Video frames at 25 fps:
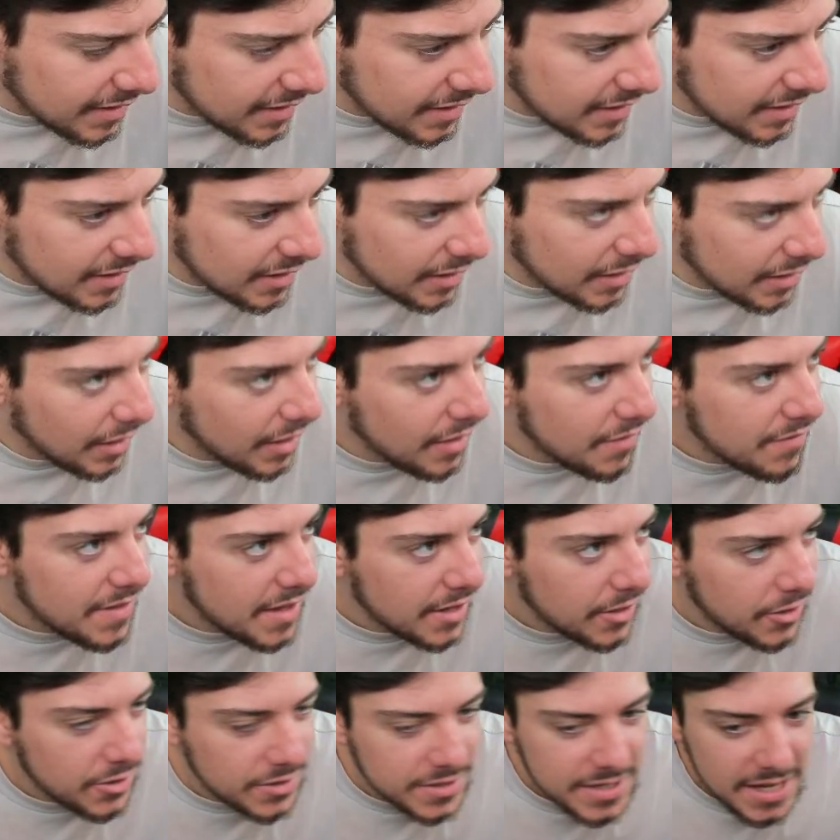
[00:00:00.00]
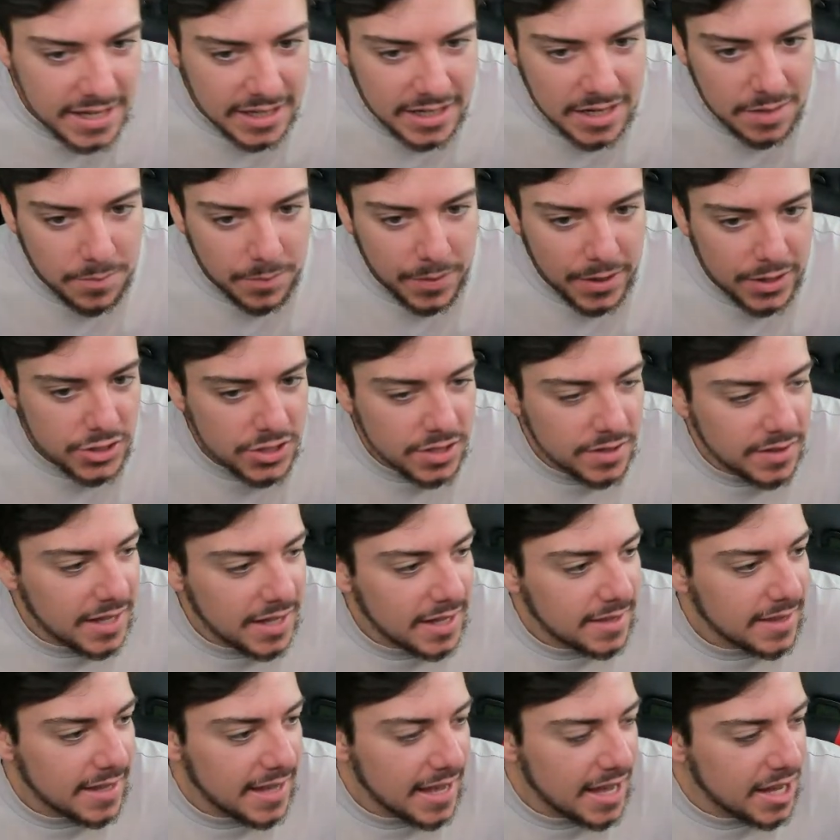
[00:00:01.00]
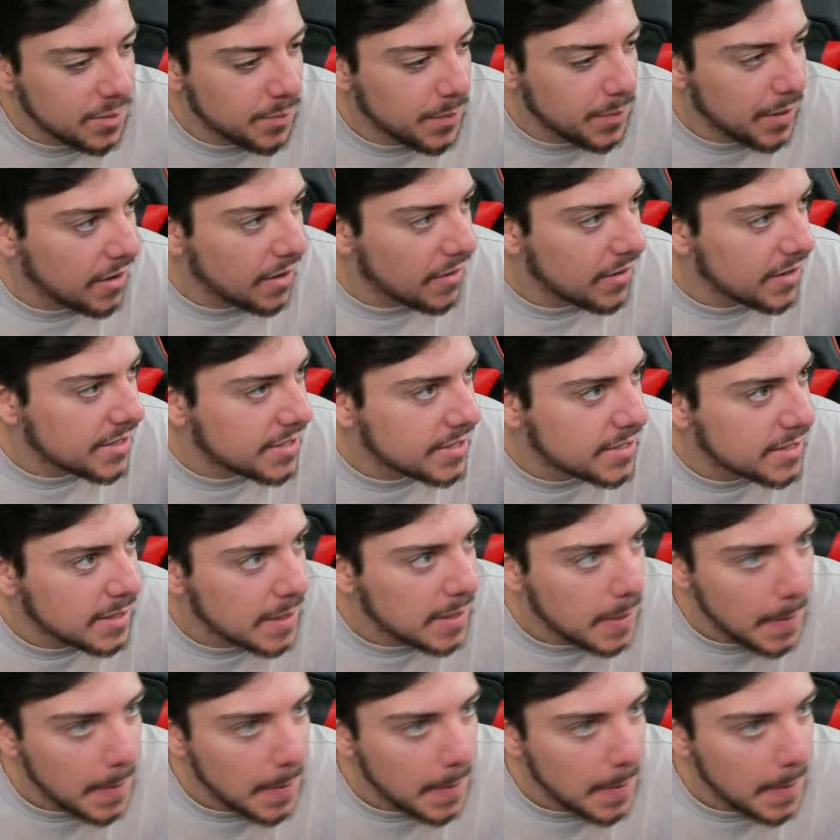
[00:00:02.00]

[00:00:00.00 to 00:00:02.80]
Love that you're taking it patiently at the end, Paris.